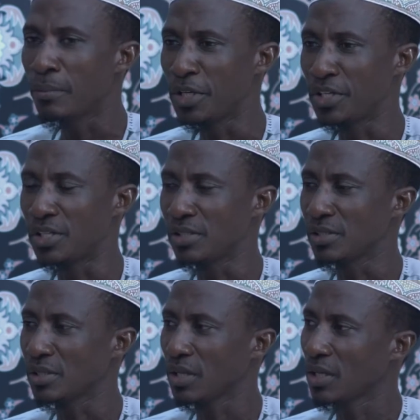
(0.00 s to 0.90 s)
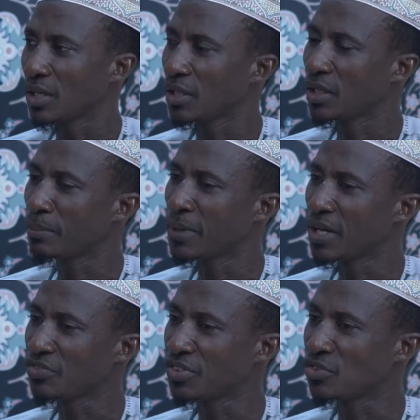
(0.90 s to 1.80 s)
Meaning, the
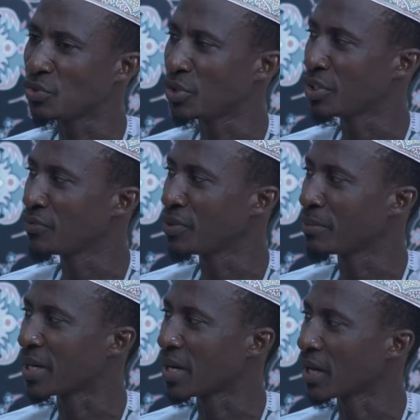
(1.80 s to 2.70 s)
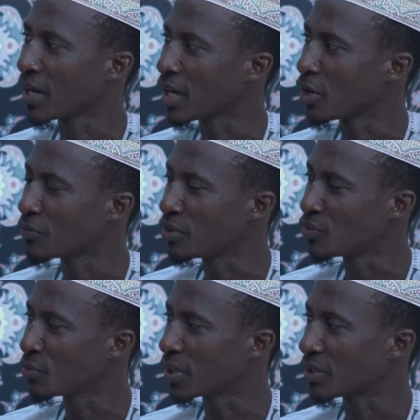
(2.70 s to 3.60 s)
blessings you are given by Allah of
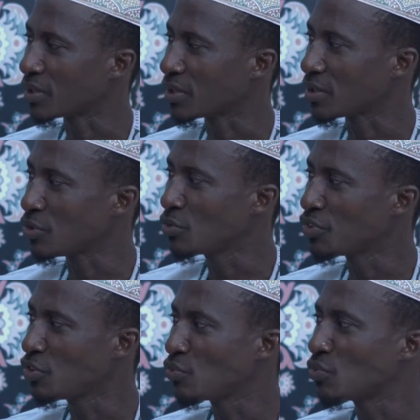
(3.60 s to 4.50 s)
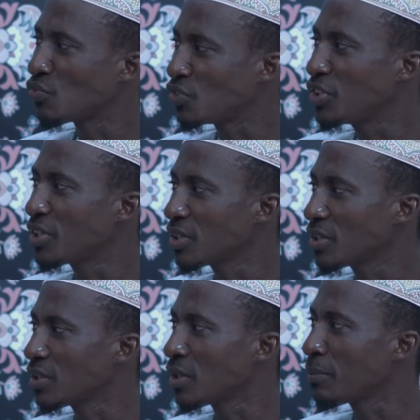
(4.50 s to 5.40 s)
this wealth, use it to seek
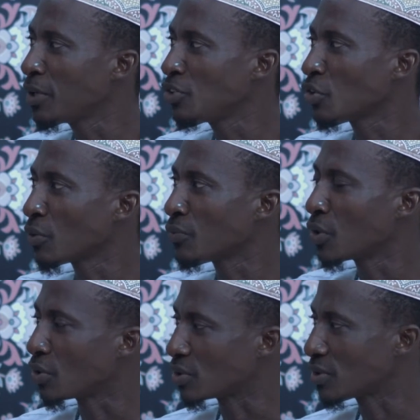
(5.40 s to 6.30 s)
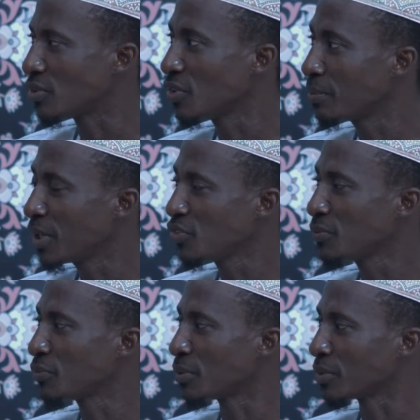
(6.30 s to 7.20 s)
the pleasure of God. It's a
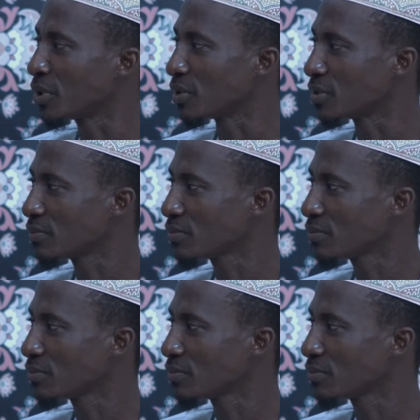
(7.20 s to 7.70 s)
blessing from God.